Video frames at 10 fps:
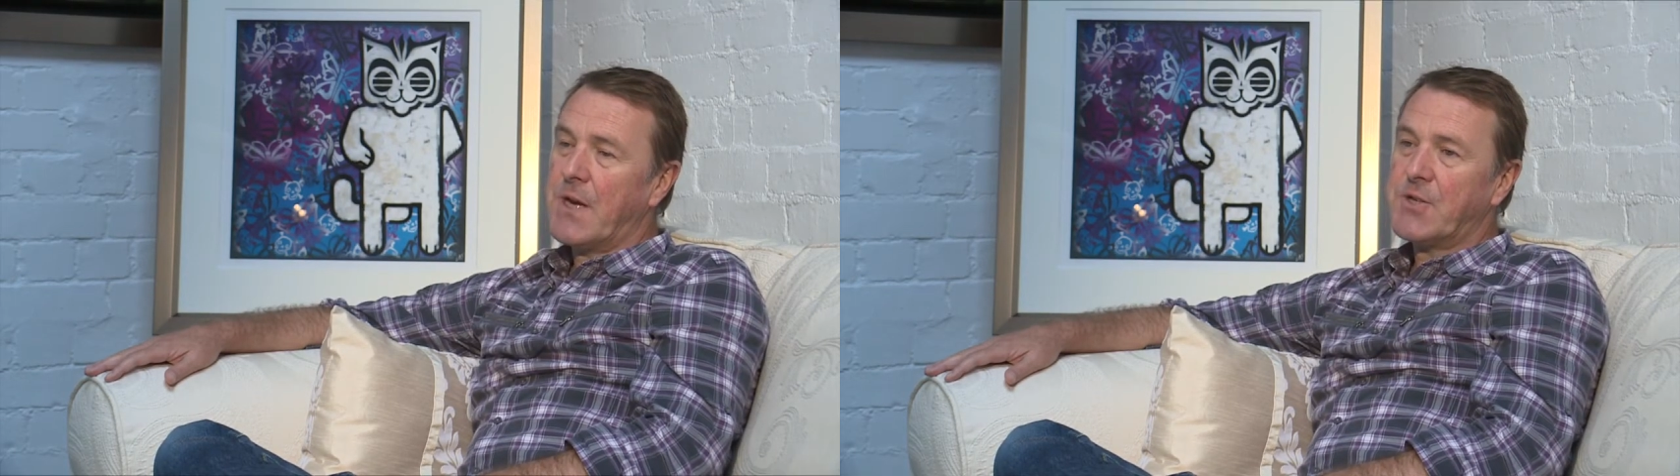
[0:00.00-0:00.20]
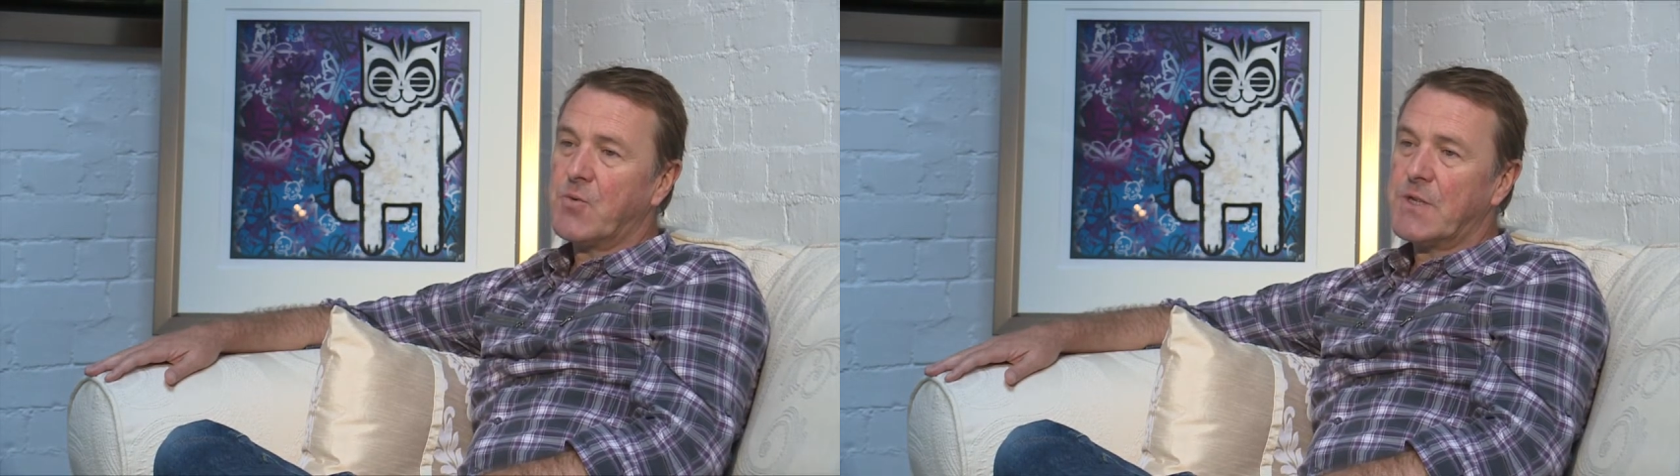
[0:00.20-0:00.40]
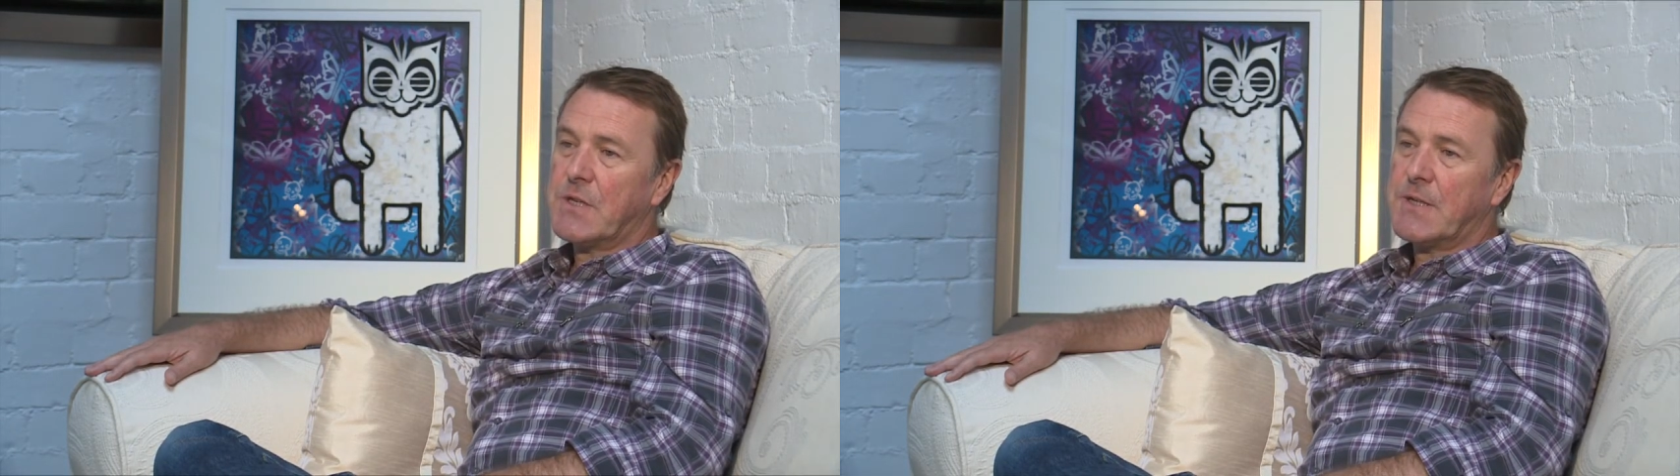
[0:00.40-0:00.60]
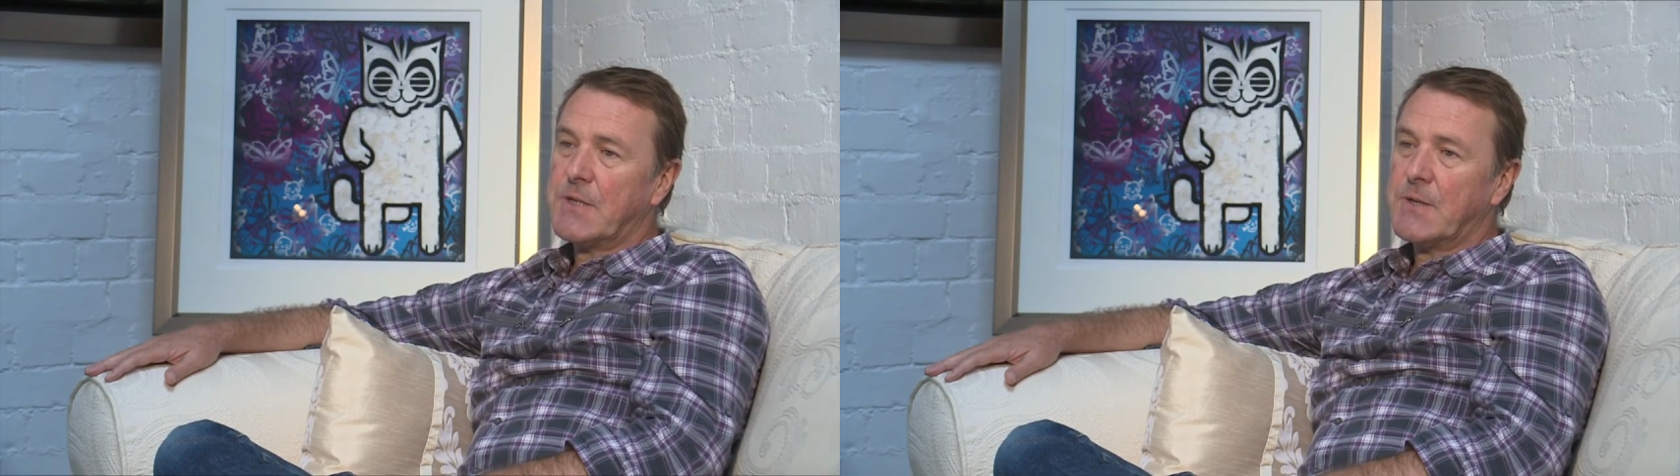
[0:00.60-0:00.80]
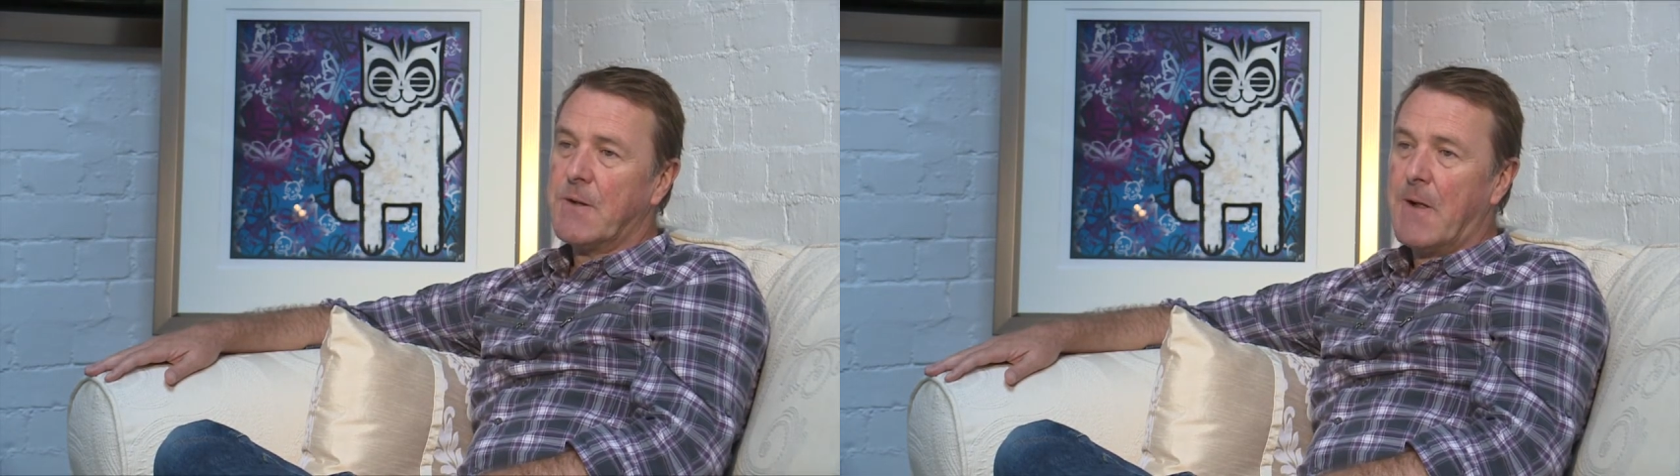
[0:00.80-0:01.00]
Angel
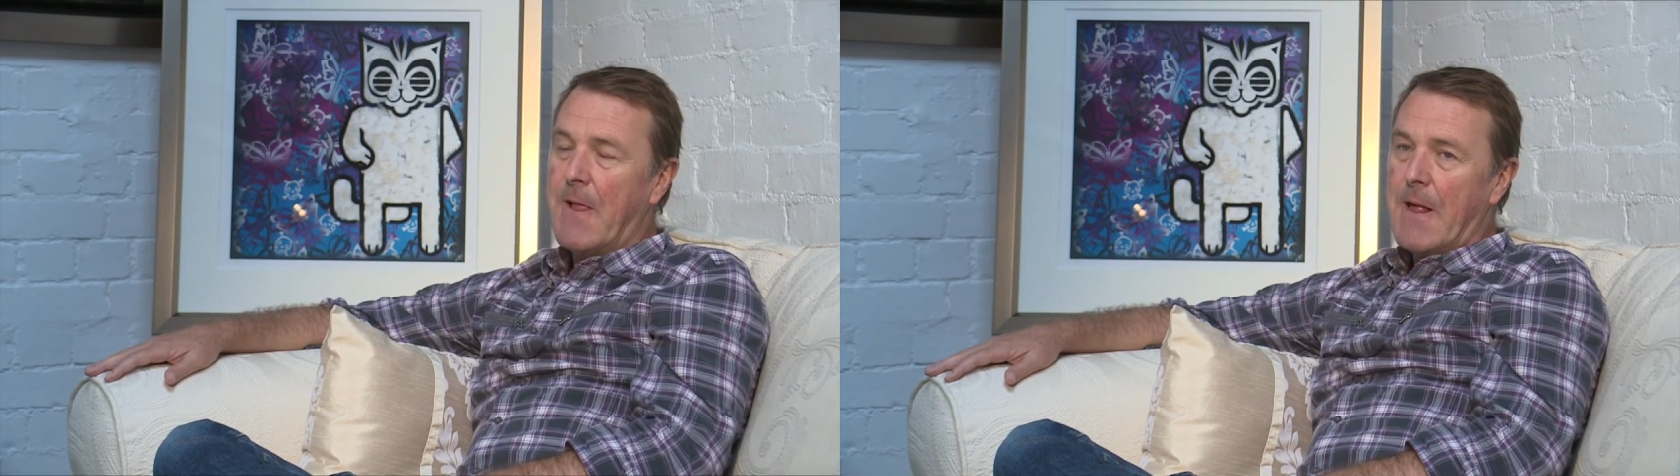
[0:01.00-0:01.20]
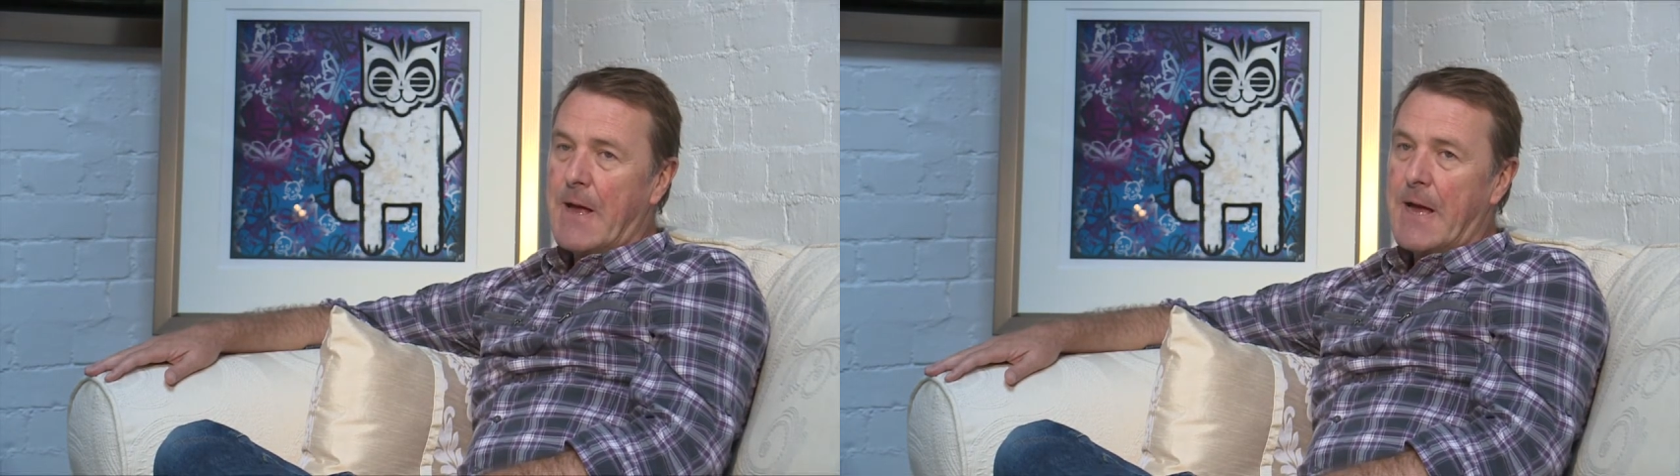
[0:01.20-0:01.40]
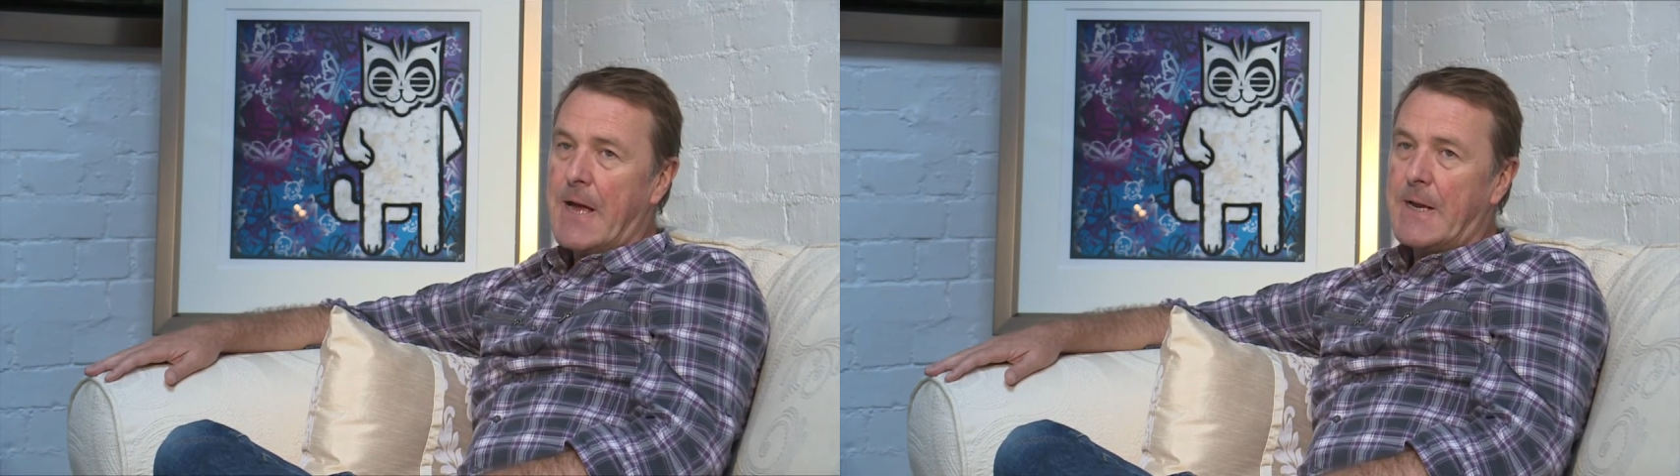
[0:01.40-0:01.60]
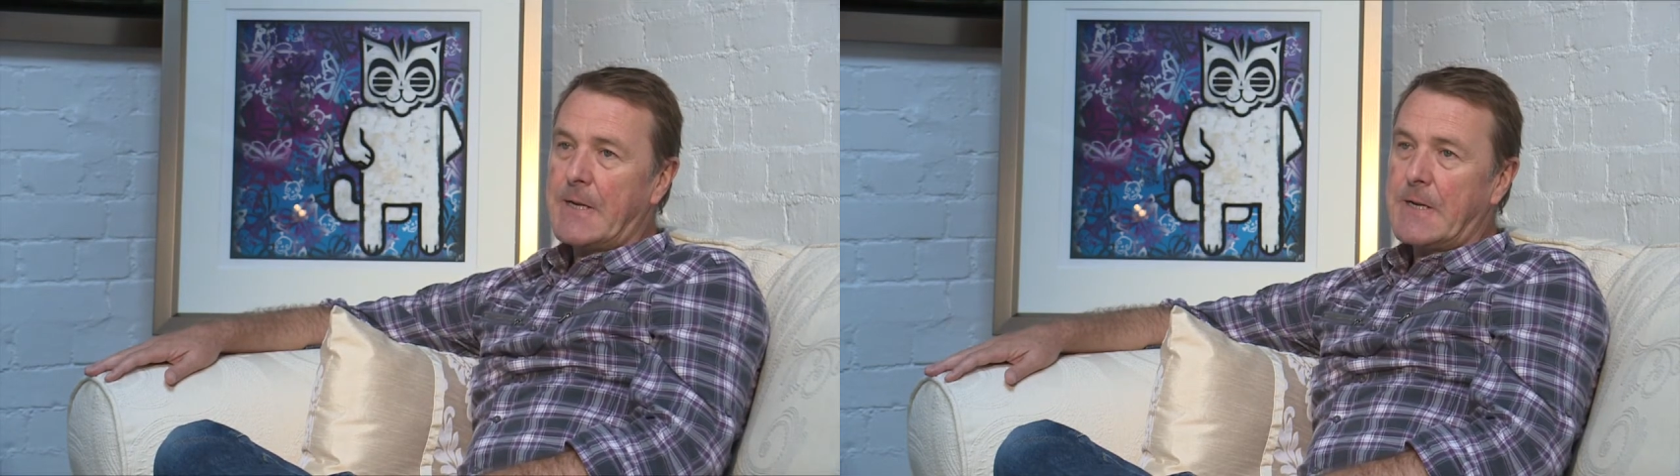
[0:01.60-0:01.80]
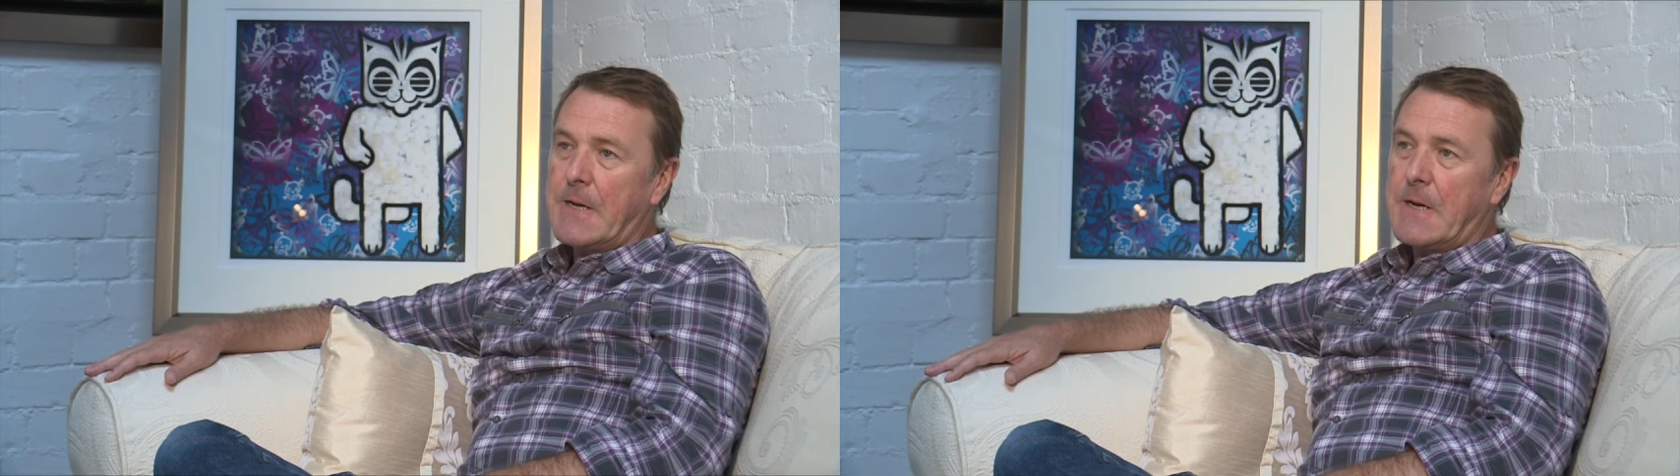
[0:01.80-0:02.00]
Islington,
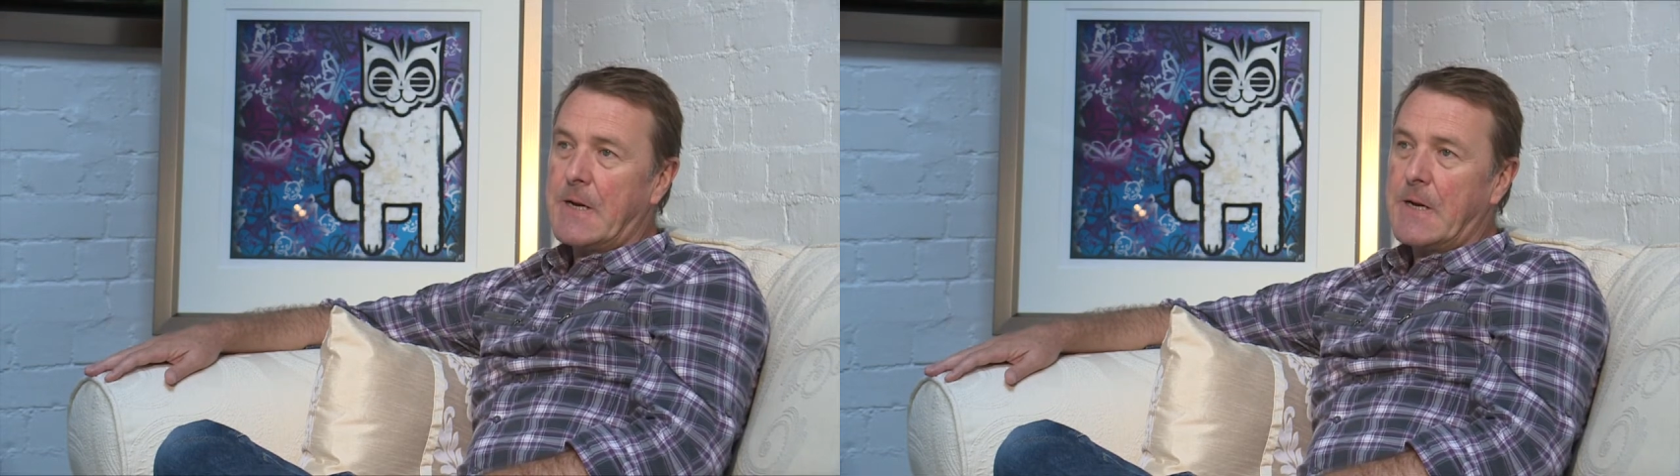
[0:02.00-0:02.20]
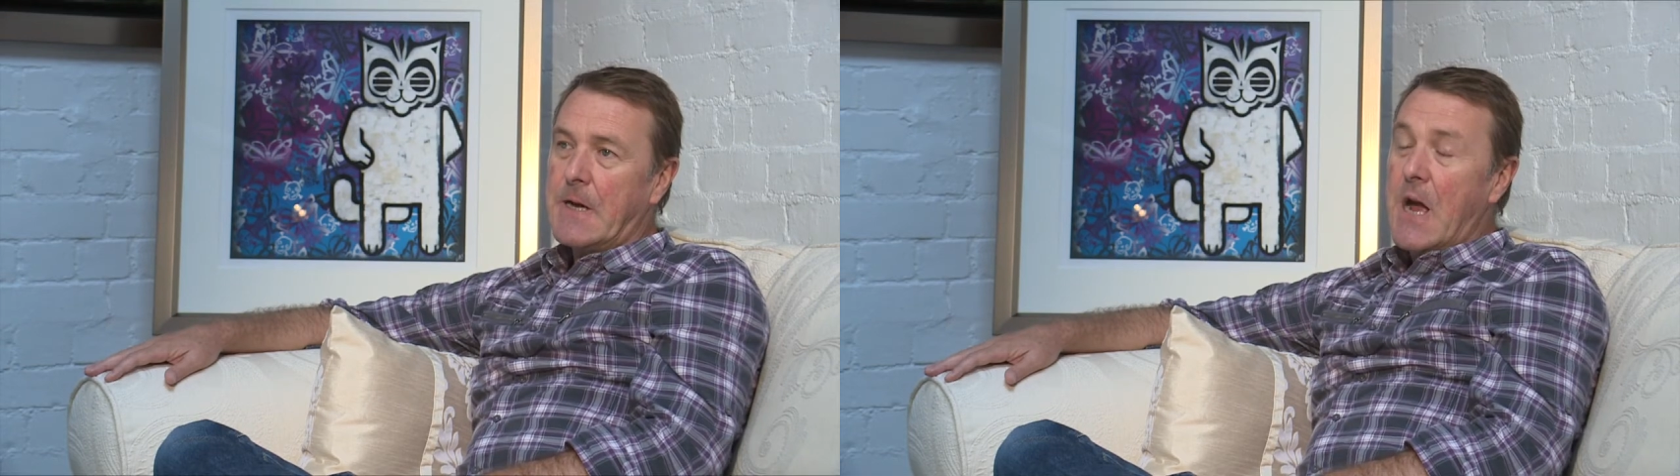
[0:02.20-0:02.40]
and I